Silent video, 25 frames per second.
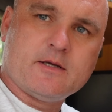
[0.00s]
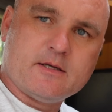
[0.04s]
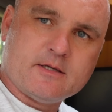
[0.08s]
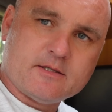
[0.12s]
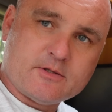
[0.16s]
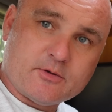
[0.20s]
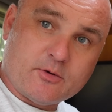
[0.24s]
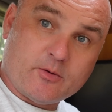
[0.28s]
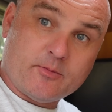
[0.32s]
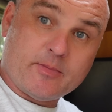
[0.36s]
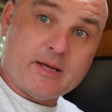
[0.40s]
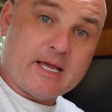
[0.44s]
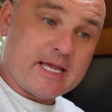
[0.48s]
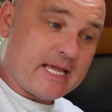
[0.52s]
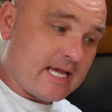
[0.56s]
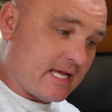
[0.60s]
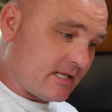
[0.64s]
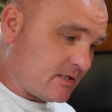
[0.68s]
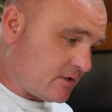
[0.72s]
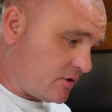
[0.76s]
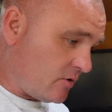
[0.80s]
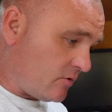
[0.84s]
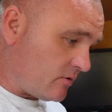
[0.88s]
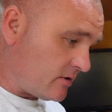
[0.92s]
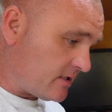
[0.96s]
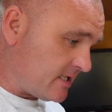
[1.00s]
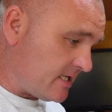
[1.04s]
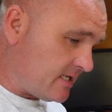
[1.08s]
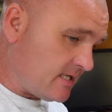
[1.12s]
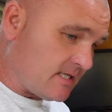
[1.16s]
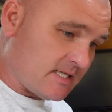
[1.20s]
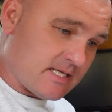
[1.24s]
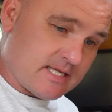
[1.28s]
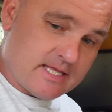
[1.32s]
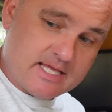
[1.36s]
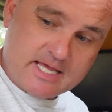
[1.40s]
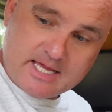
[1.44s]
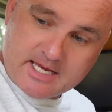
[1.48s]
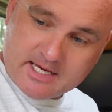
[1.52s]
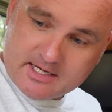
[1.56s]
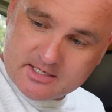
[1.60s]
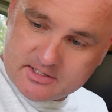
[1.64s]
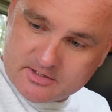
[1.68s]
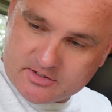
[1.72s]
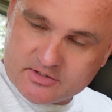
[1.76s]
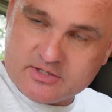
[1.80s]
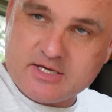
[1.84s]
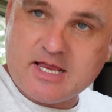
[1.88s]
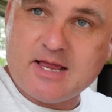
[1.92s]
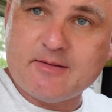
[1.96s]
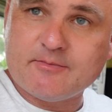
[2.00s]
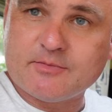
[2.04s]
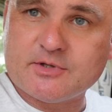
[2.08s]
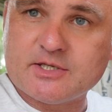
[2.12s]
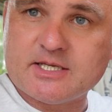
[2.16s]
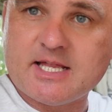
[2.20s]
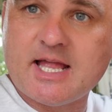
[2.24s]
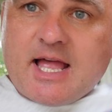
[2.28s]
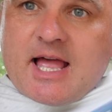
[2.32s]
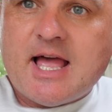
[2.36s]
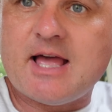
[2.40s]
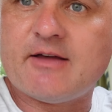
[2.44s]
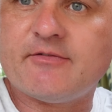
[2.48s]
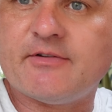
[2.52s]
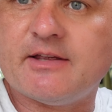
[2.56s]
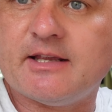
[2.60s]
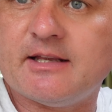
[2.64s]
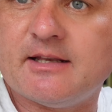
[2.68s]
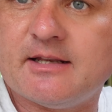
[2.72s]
So we better get tucked into this because I'm starving.